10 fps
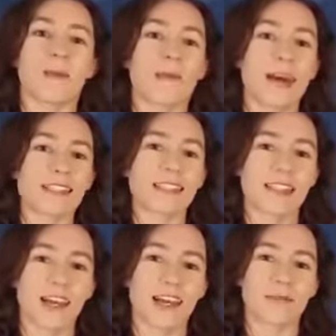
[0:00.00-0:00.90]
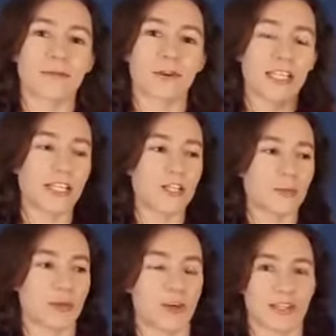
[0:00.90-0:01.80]
the best time for
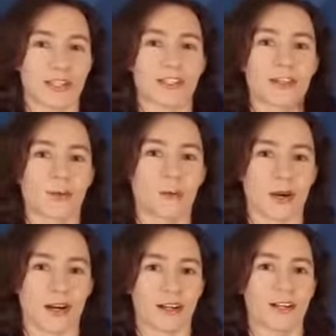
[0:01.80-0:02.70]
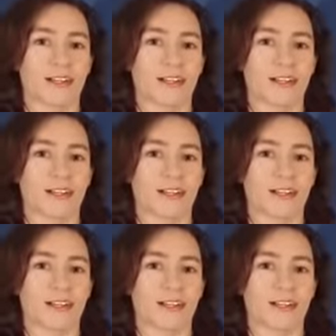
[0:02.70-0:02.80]
each person to work.